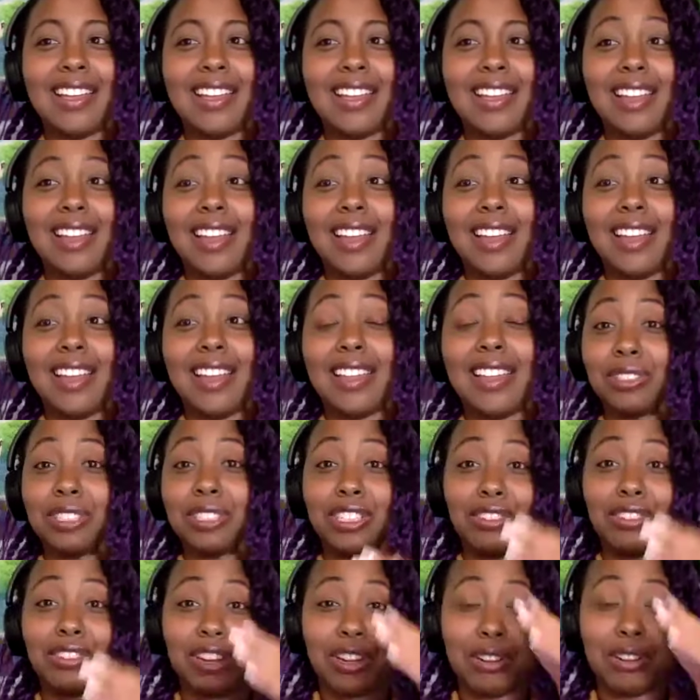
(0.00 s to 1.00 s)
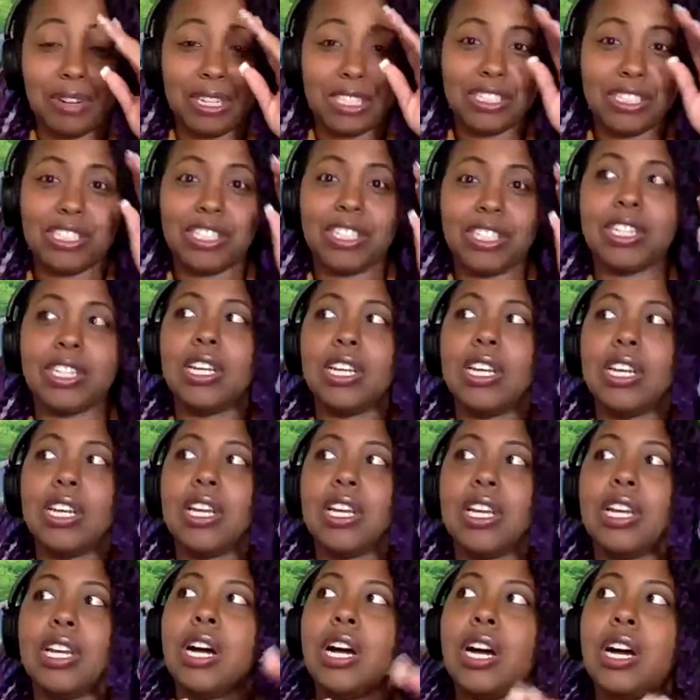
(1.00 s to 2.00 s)
yeah that's a really great question
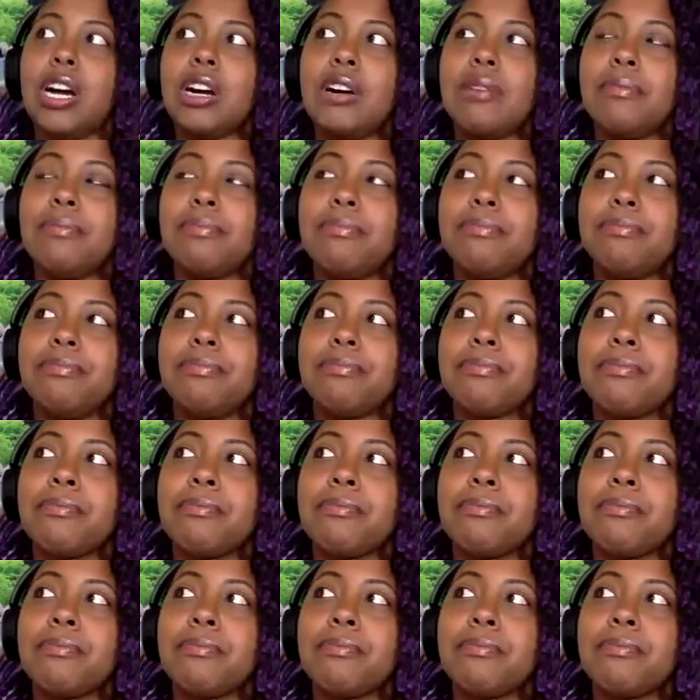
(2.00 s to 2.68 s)
um